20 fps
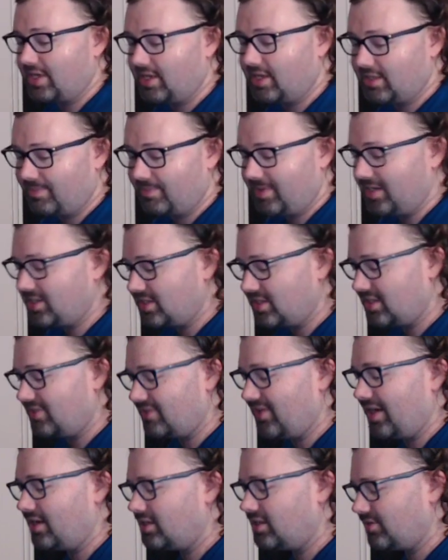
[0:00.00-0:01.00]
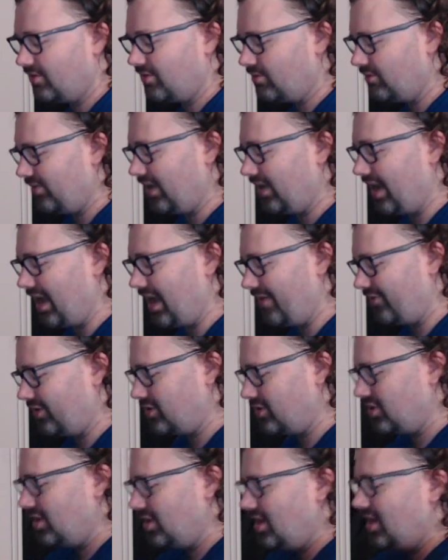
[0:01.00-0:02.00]
The big disadvantage of a moving average
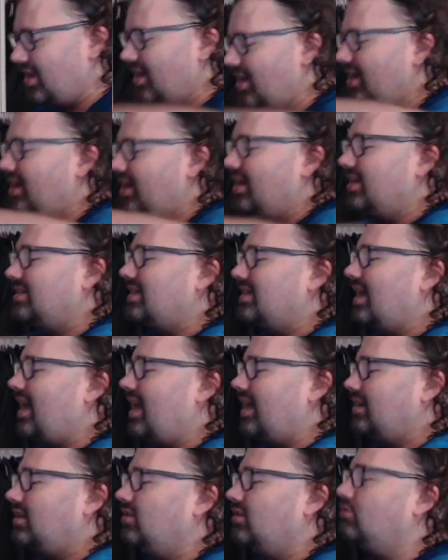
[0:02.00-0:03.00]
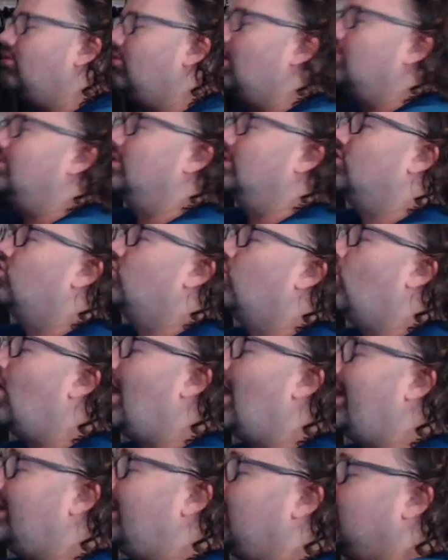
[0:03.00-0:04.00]
is that you are
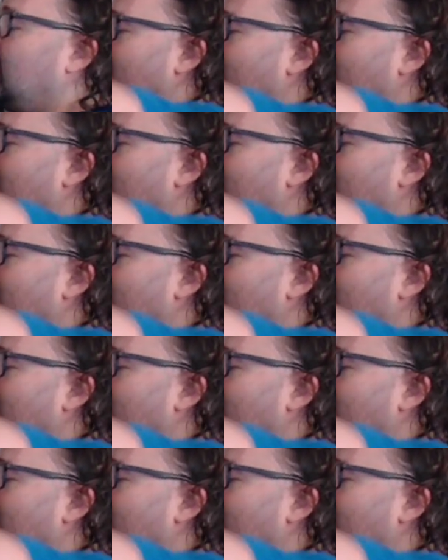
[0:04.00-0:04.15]
required